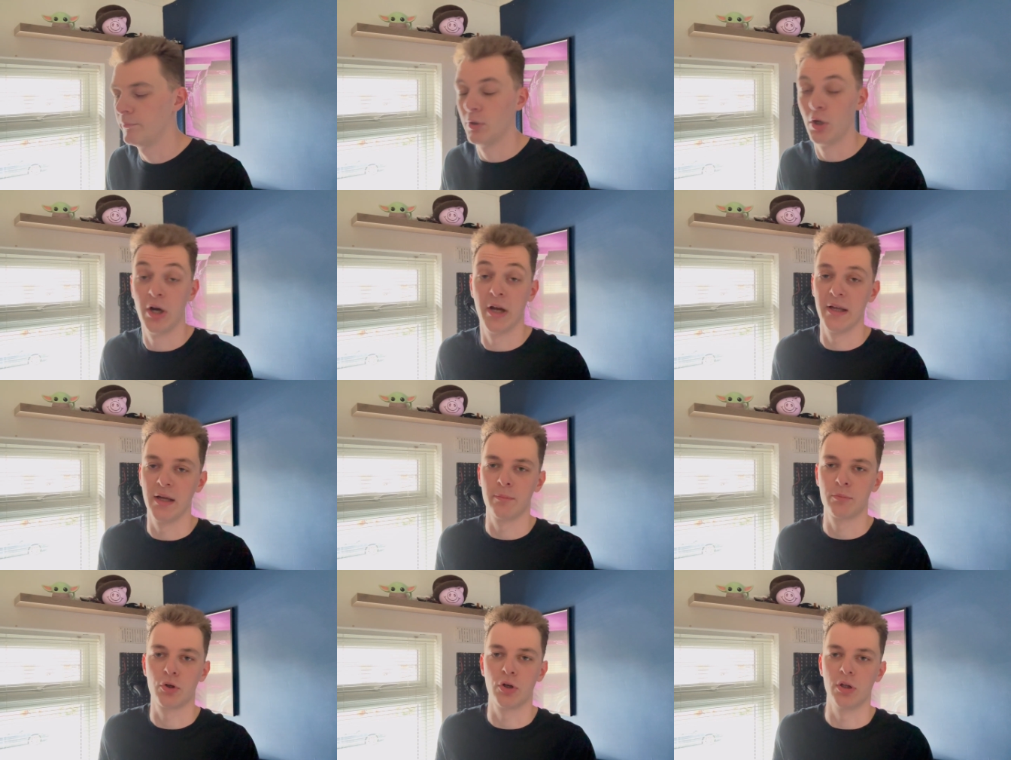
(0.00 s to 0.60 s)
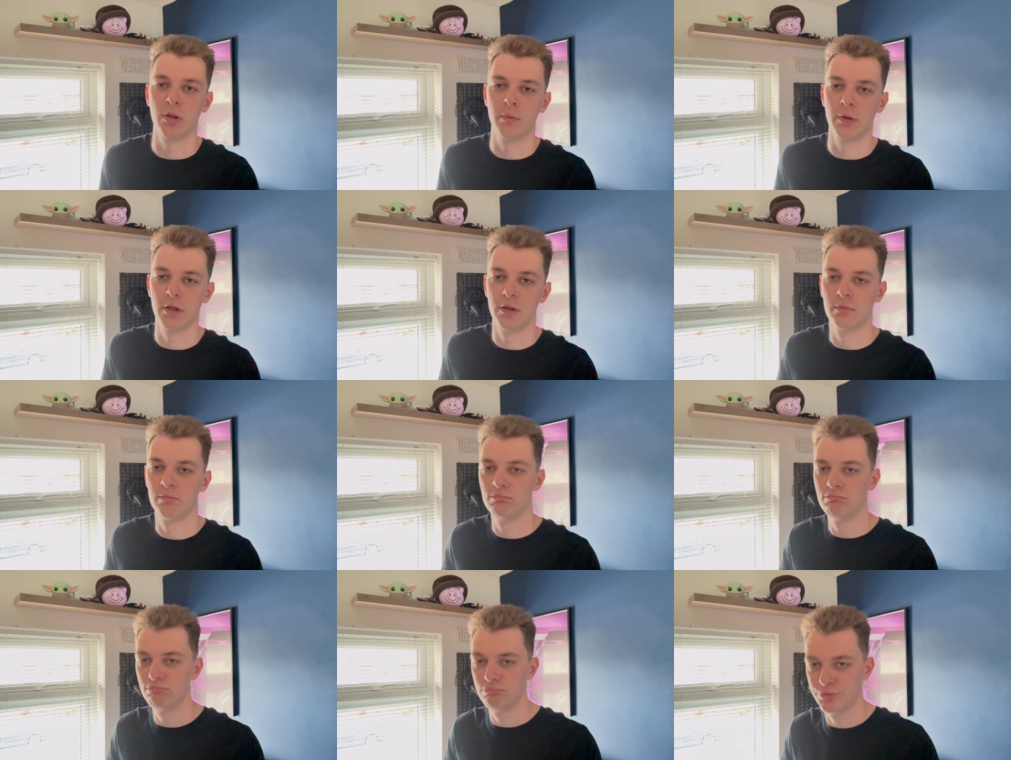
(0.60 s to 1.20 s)
but I am colorblind,
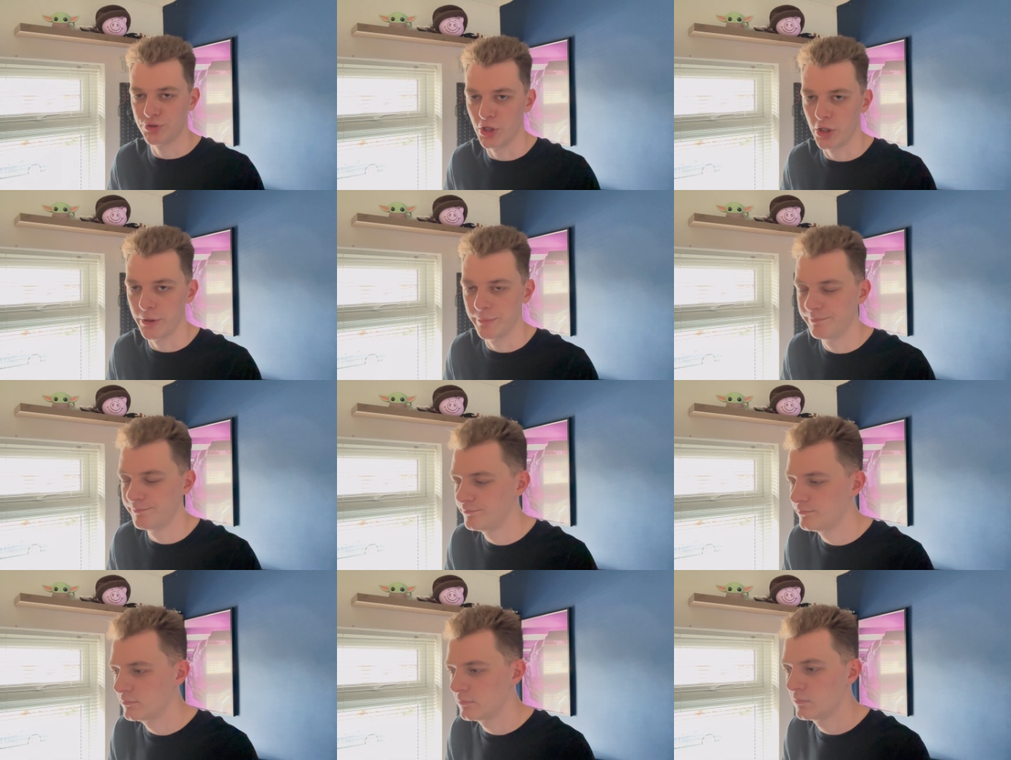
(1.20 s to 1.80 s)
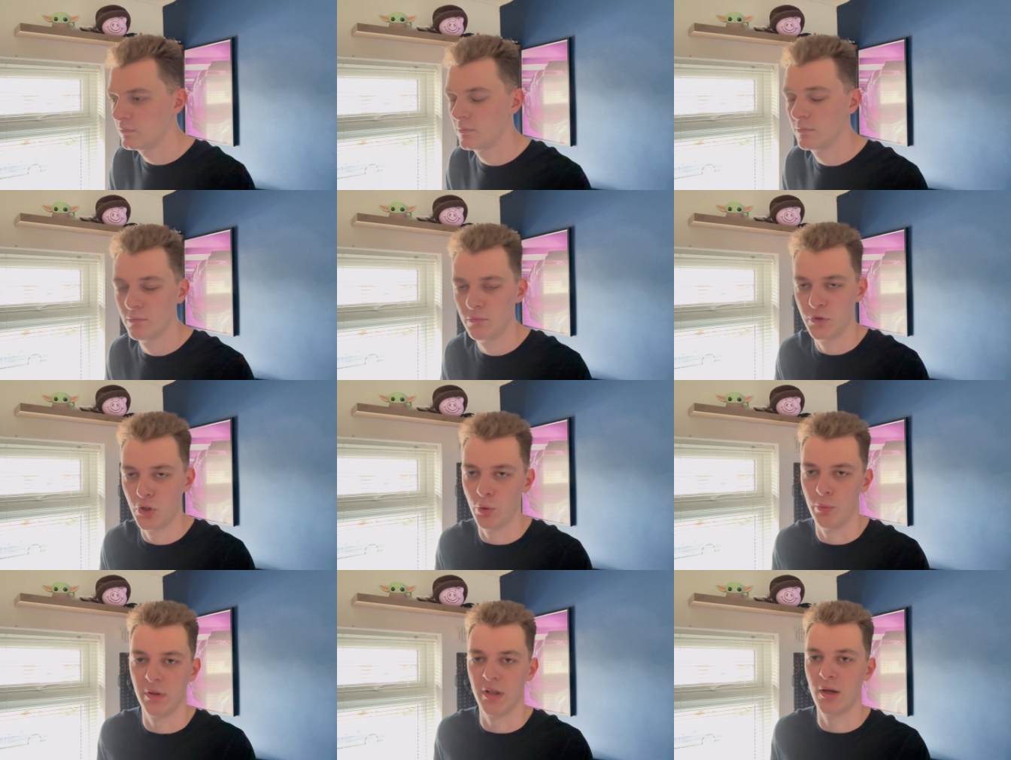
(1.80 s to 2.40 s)
so
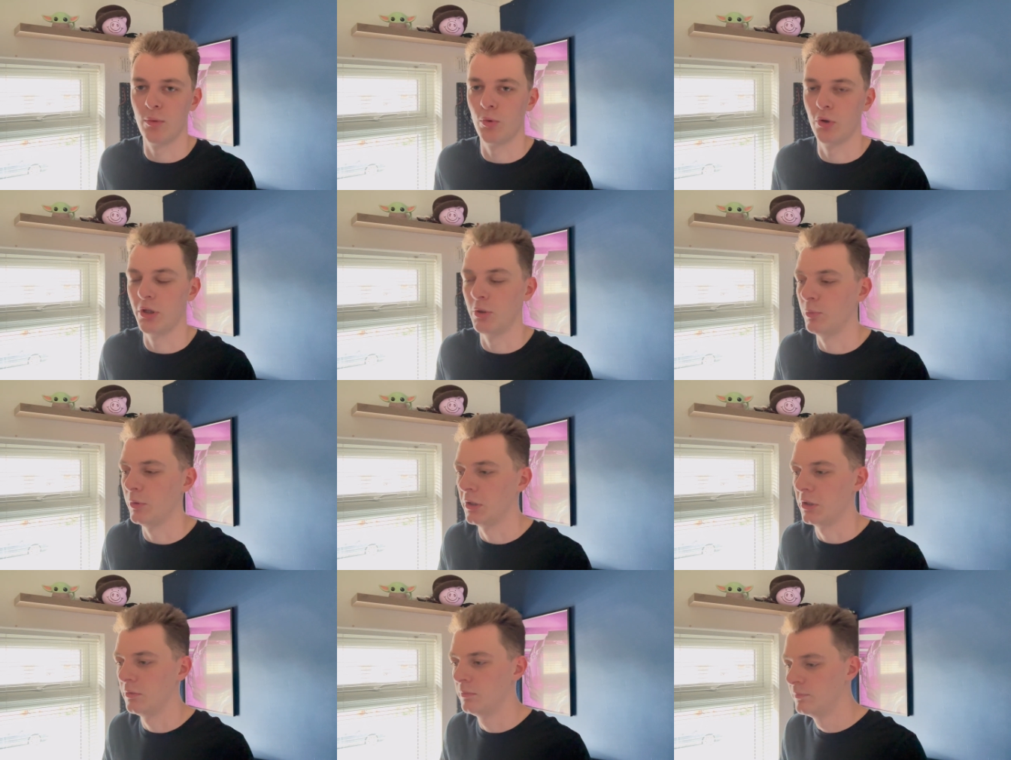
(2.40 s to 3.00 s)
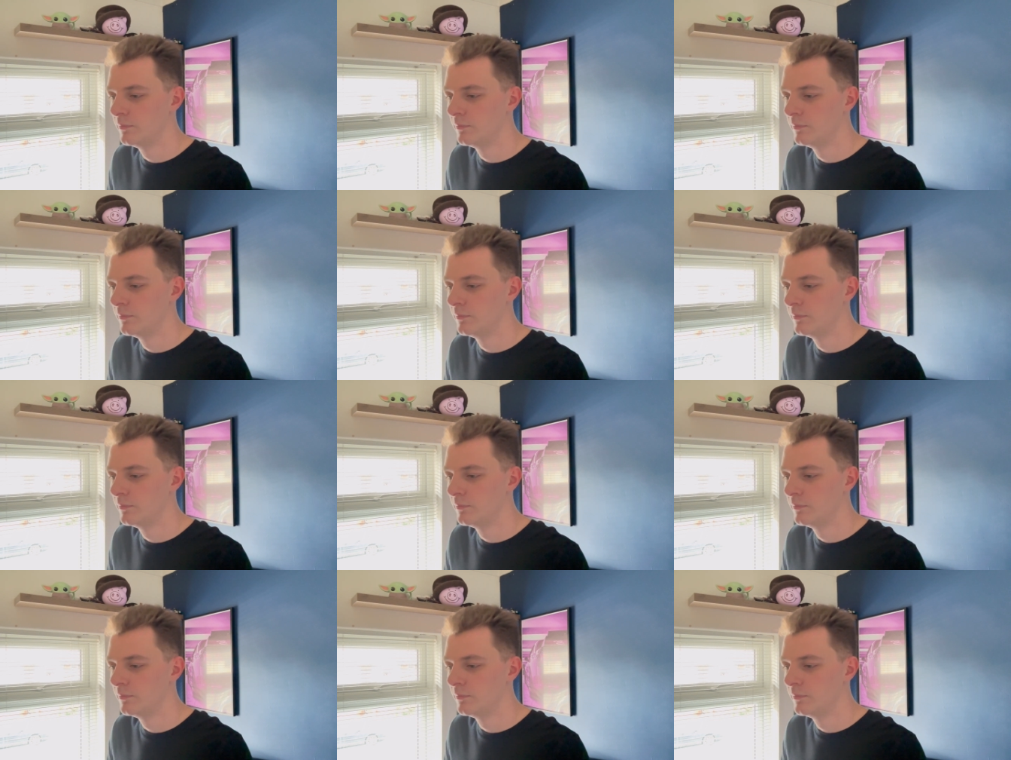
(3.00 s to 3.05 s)
do with that what you will.